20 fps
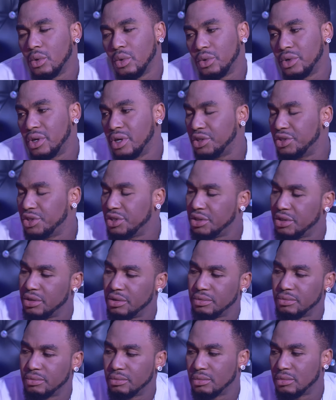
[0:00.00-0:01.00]

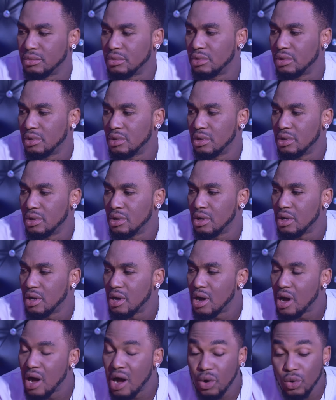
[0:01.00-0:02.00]
Ogechi,
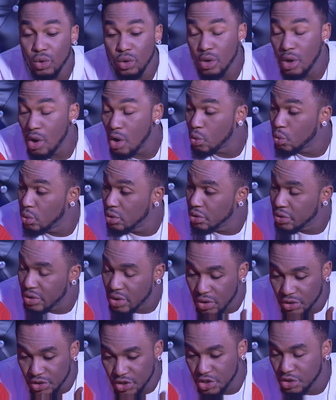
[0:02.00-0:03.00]
how long will you
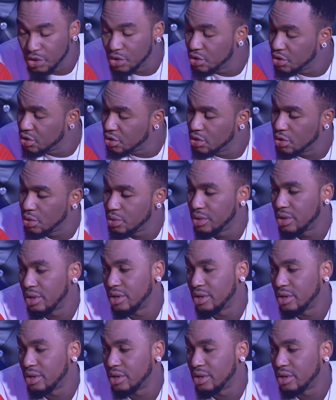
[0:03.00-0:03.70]
continue to do